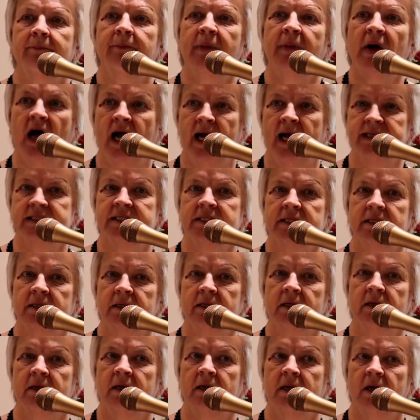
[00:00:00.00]
But
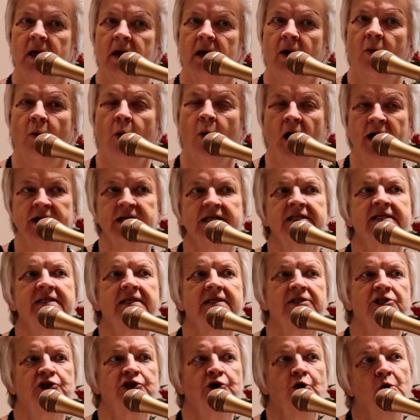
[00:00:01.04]
what is
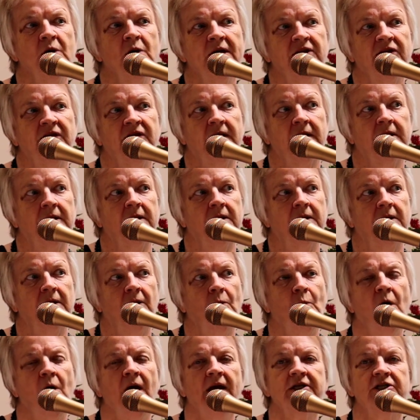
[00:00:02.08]
the joy then?
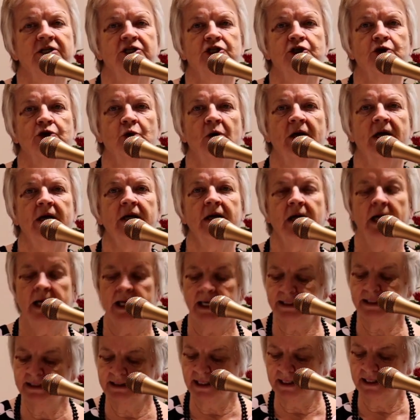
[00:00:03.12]
What joy?
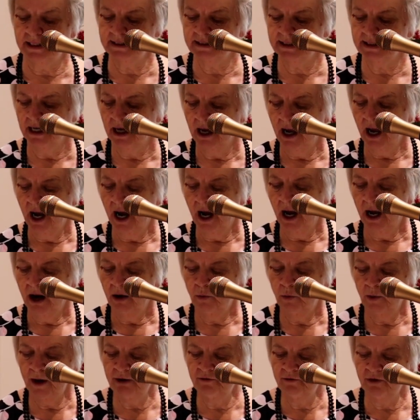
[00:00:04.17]
It says,
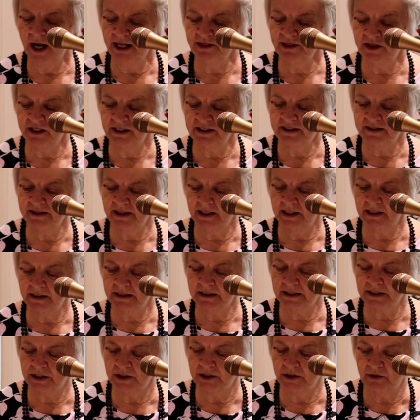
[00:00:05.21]
we write these
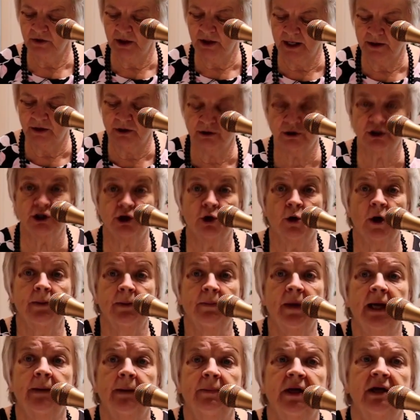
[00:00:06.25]
things to you that your joy
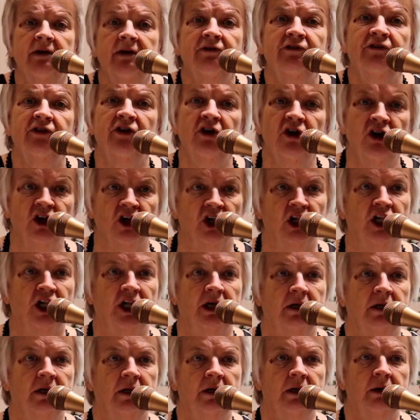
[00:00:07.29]
may be
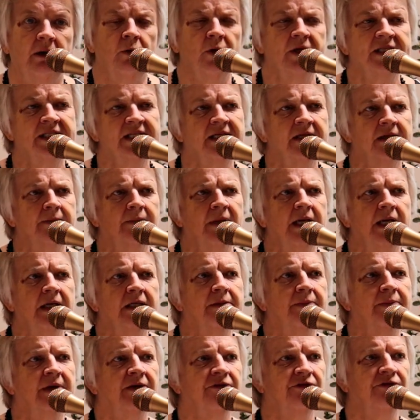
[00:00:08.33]
full. What's it mean
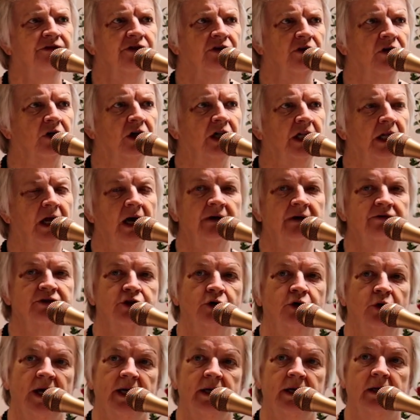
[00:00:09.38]
to be full of
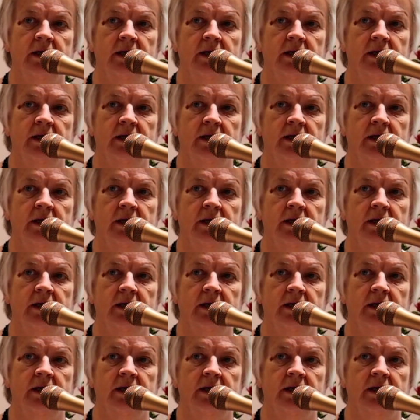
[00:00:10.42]
joy?